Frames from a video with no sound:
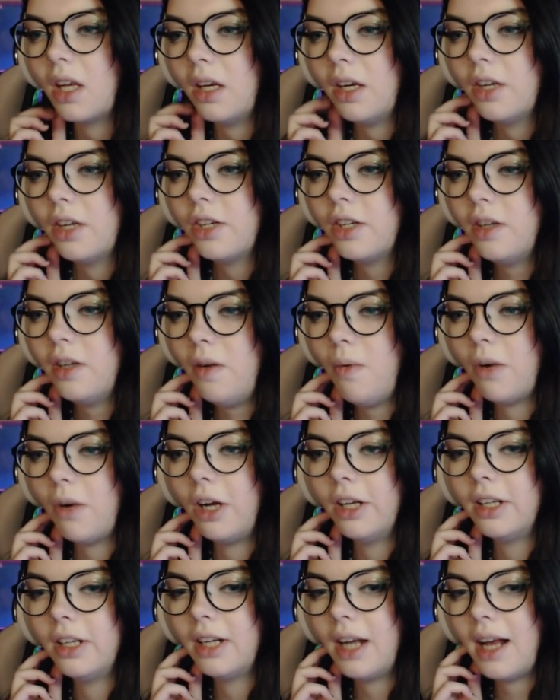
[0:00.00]
You know
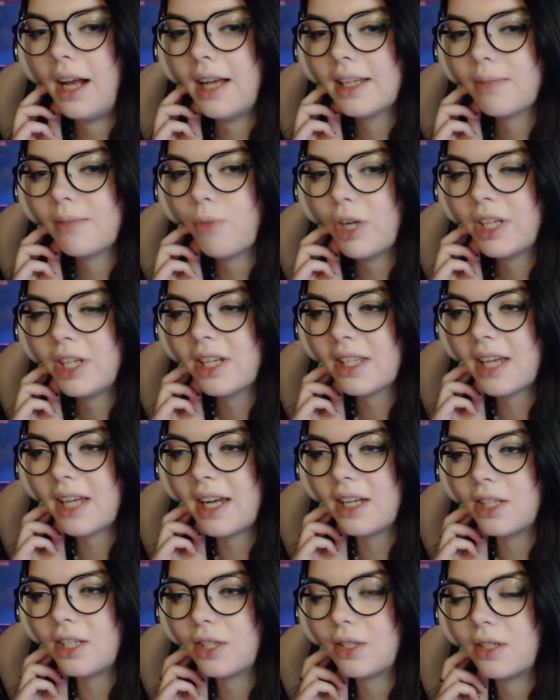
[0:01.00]
what? As much as
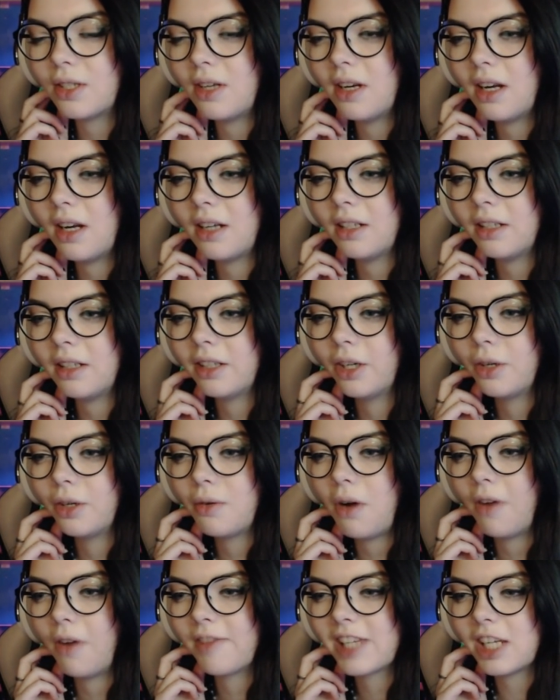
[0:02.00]
I, you know,
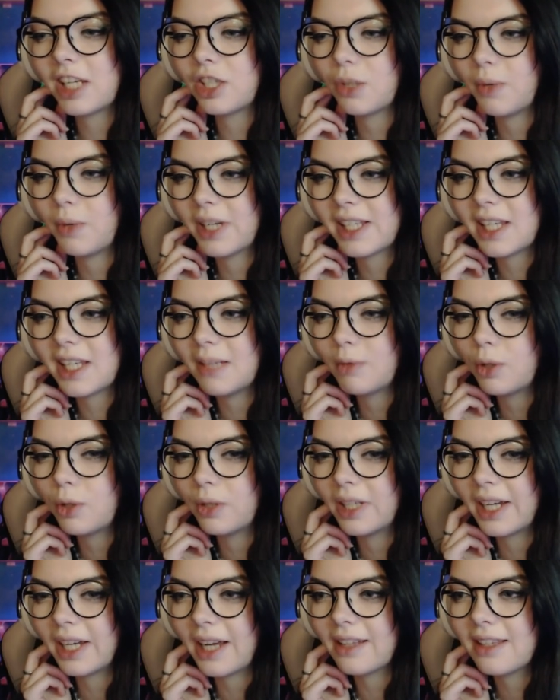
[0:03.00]
obviously don't want to see him going
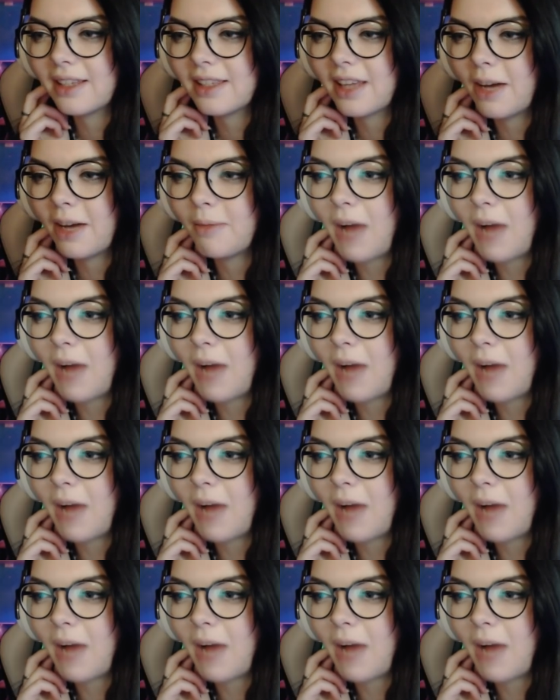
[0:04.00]
against them,